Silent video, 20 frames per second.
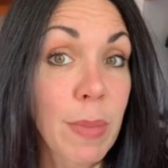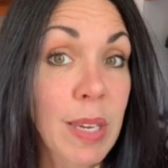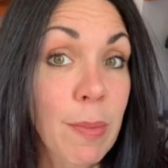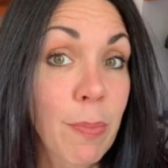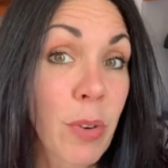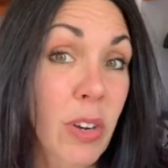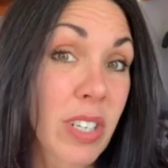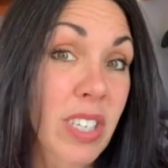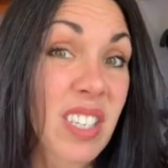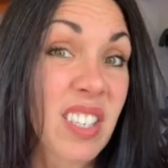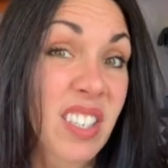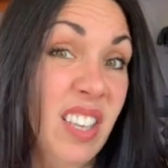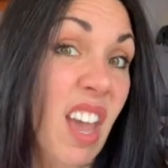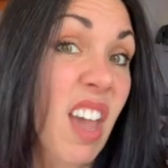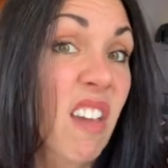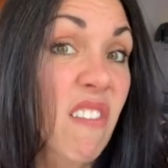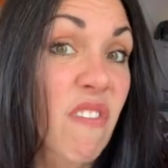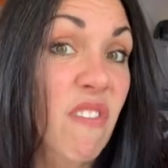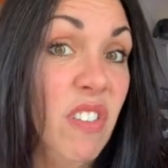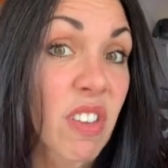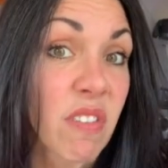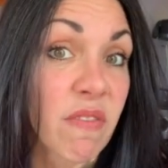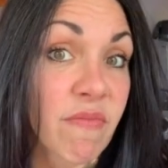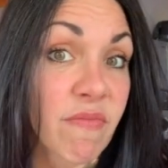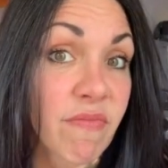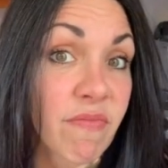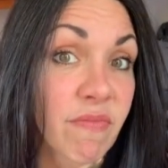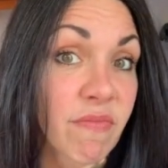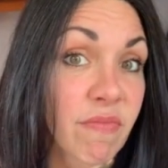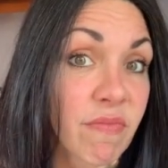be pretty safe.
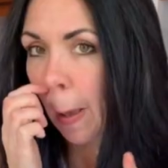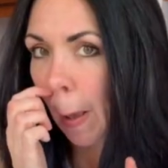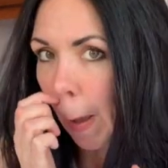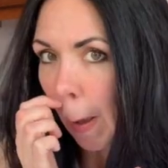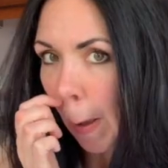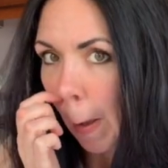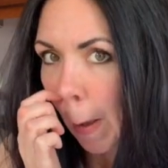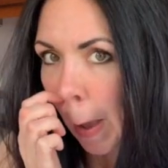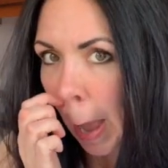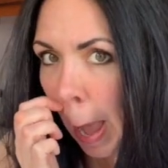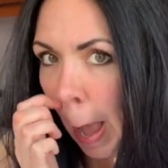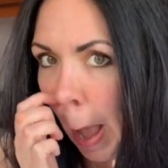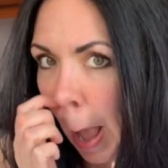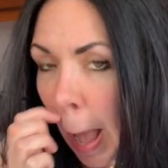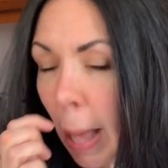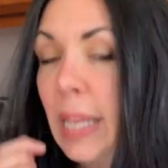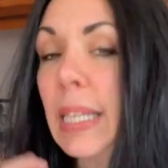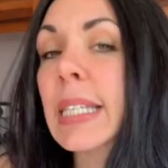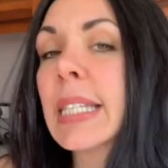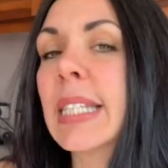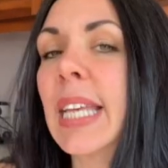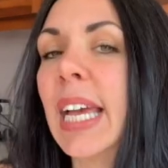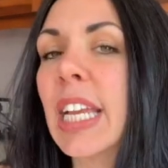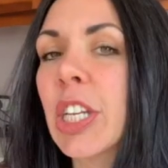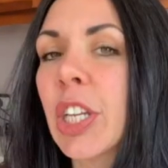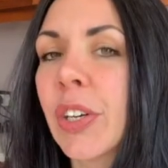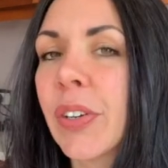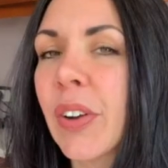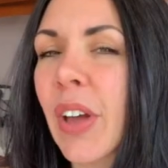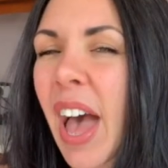Oh yeah. Side
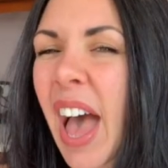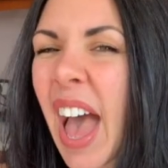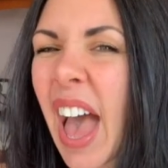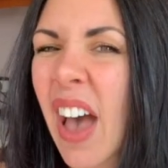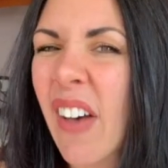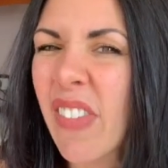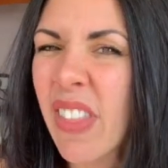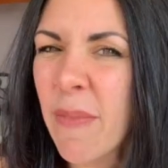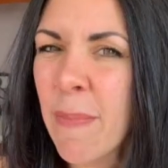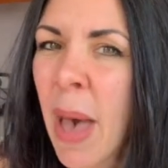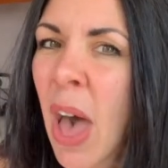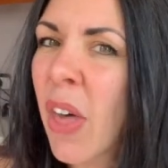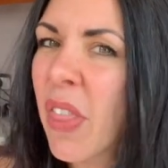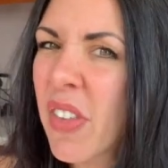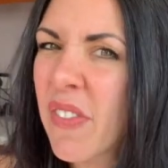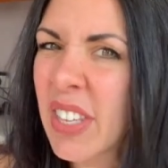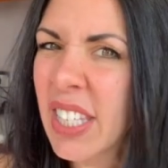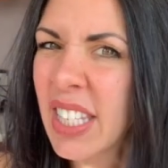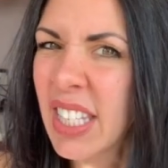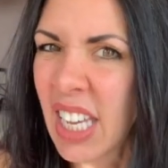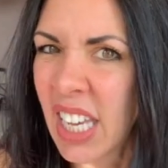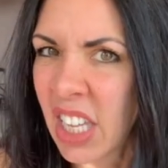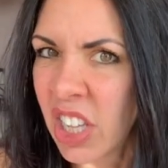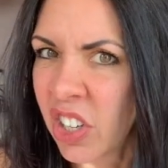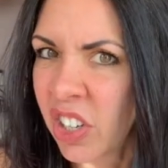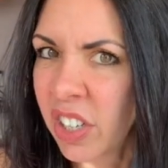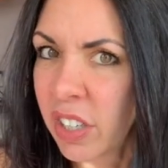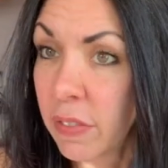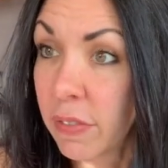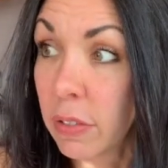note, I have the mouth of a
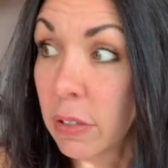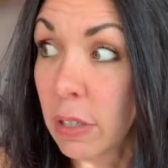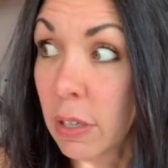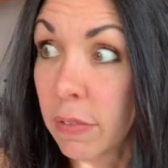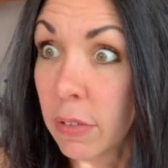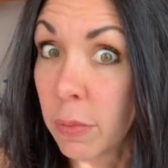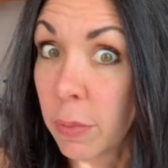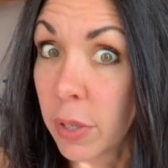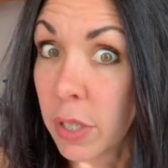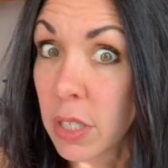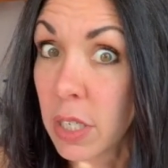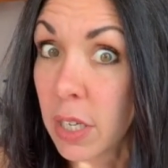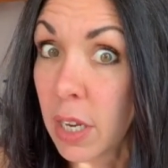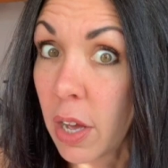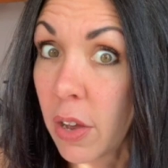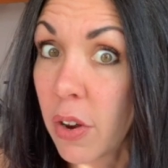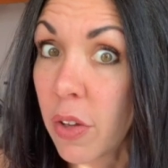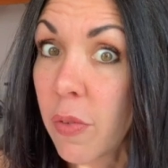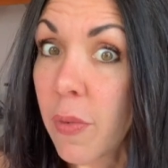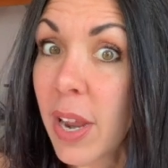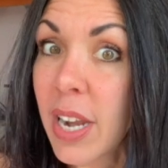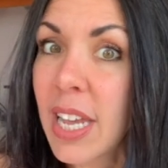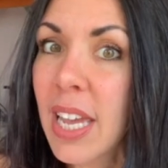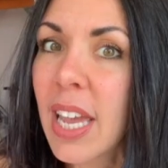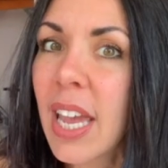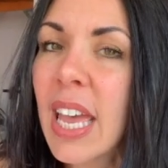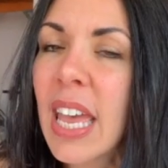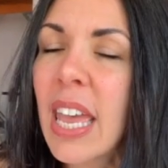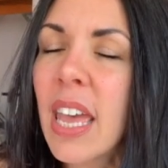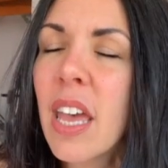sailor, if you haven't worked it out
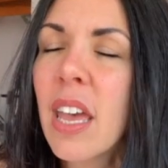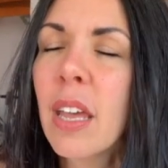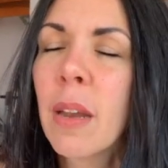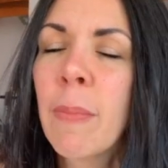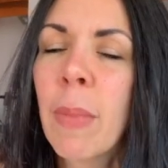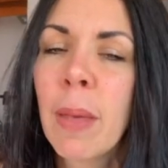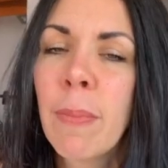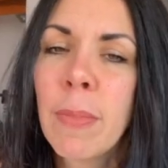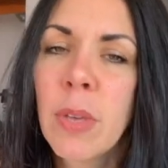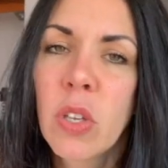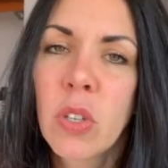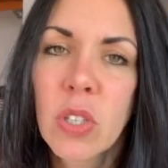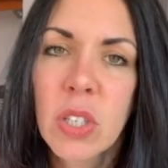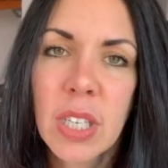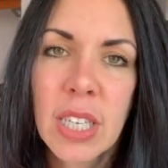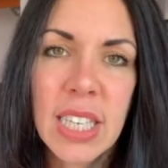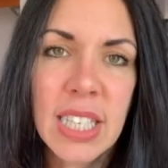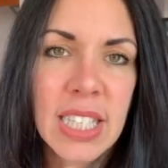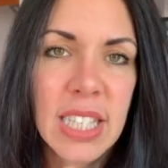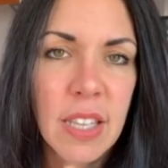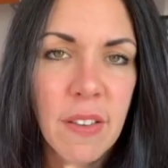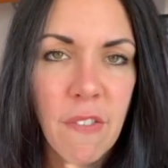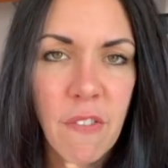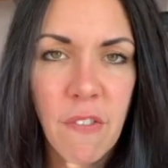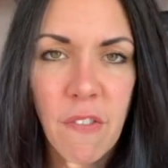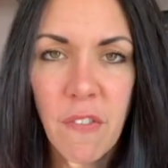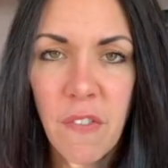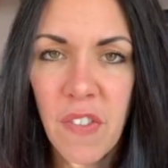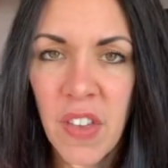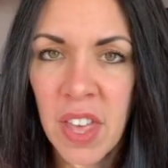already, and my music is the
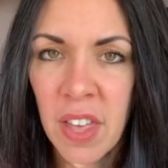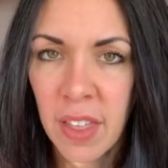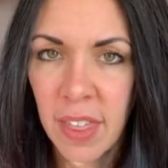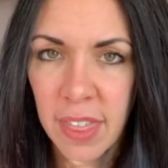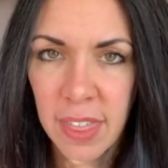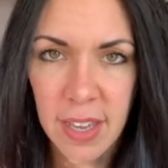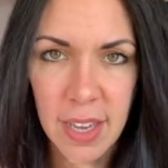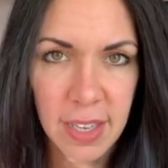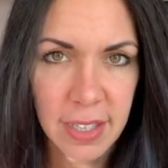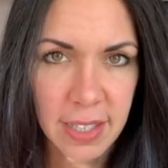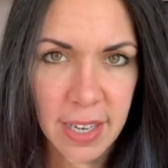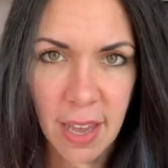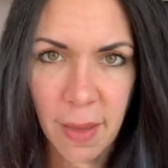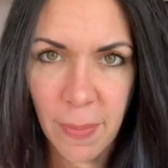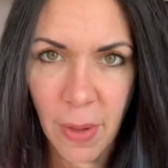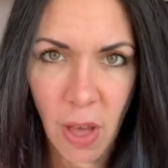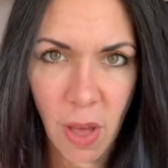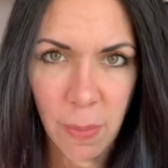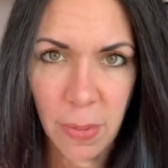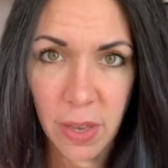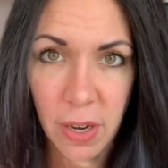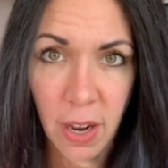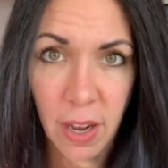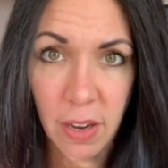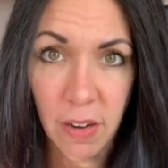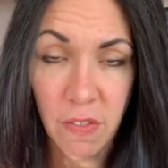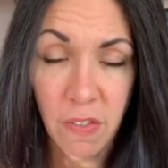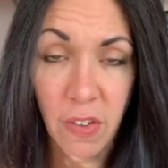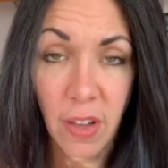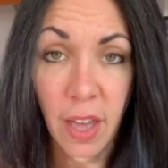filthiest hip hop that I
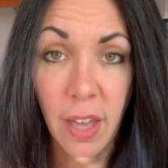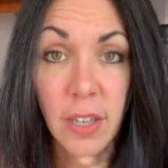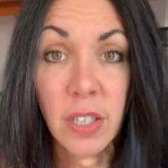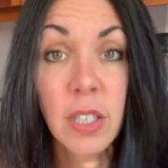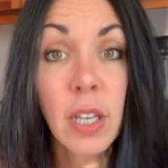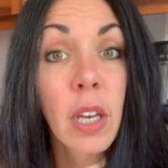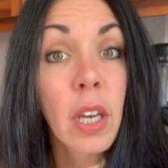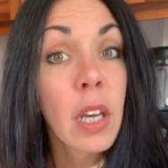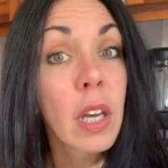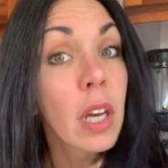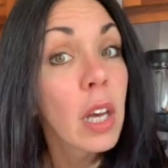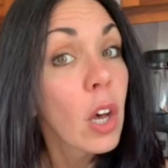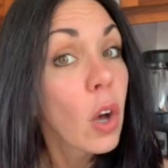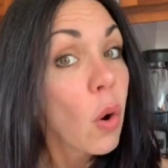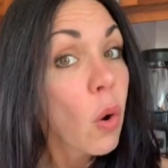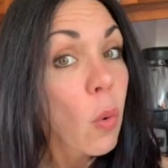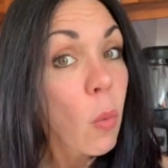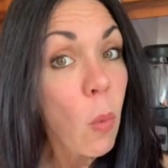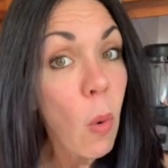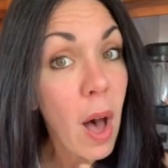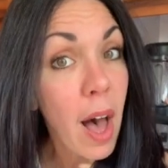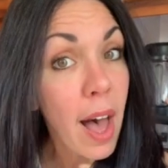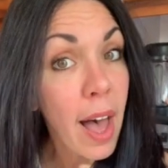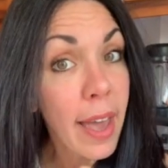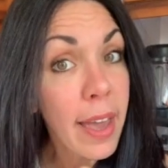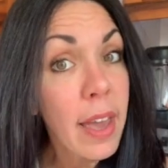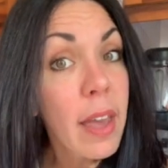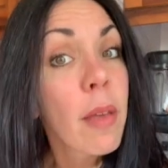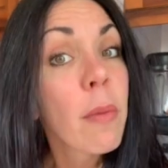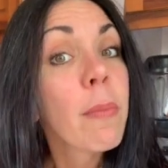can find.
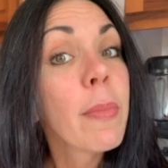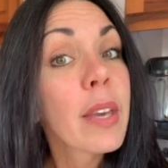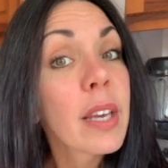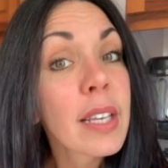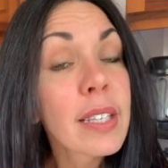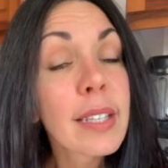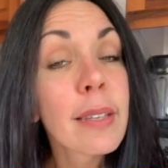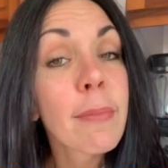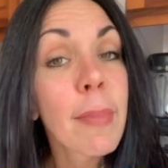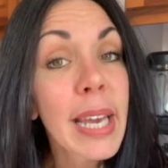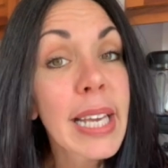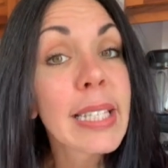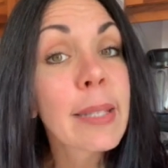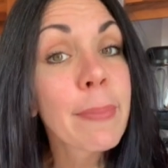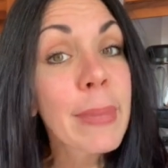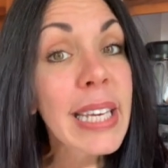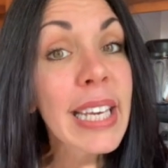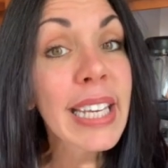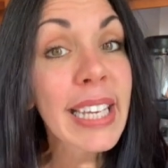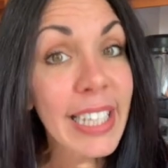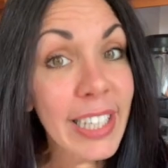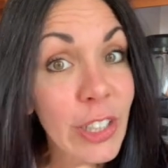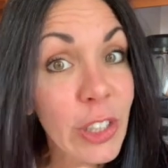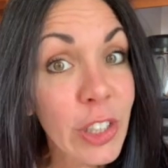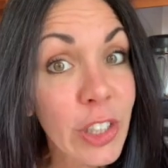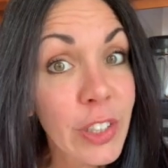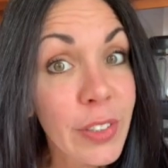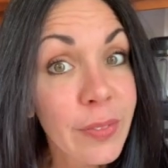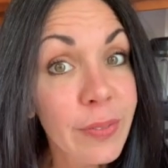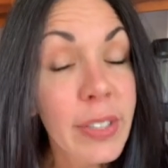Why? Because it makes me
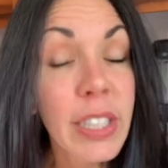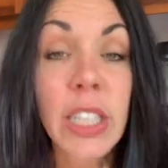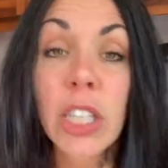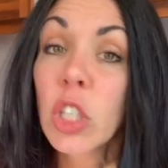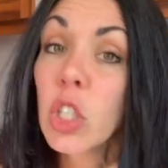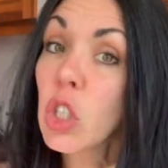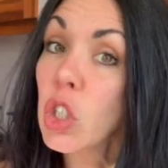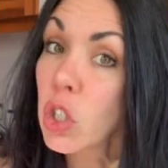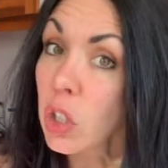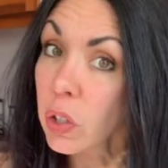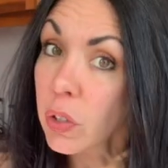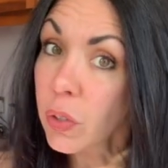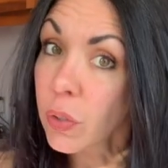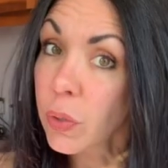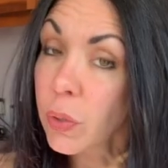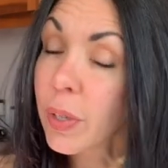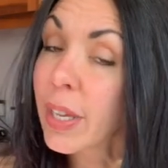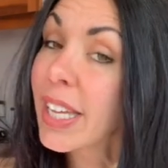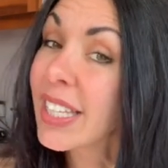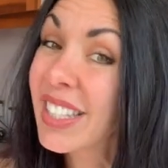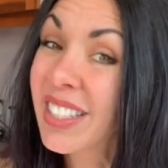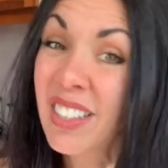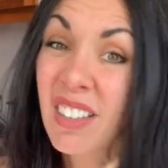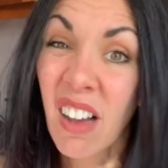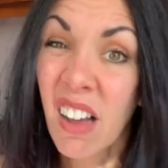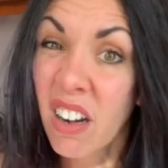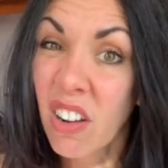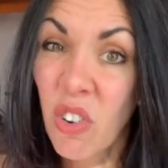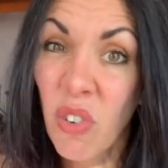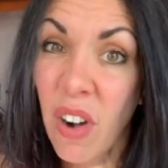giggle. And two, it's
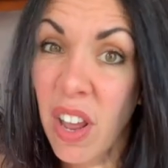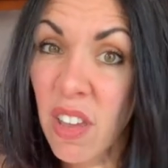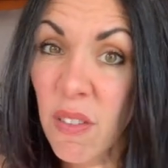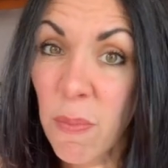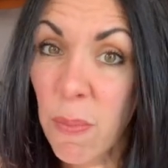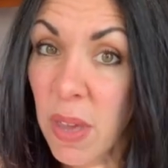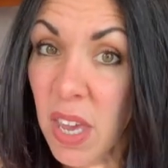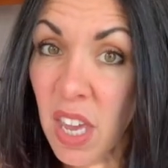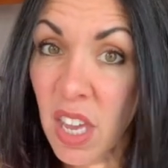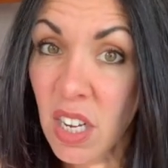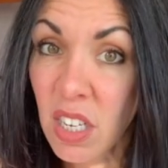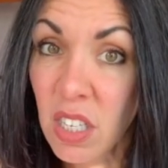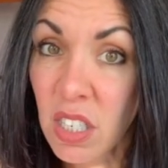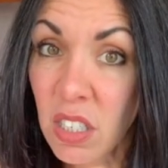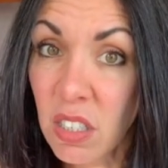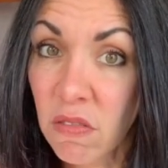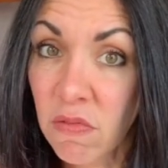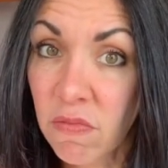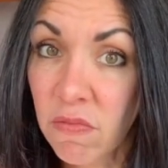got a great beat.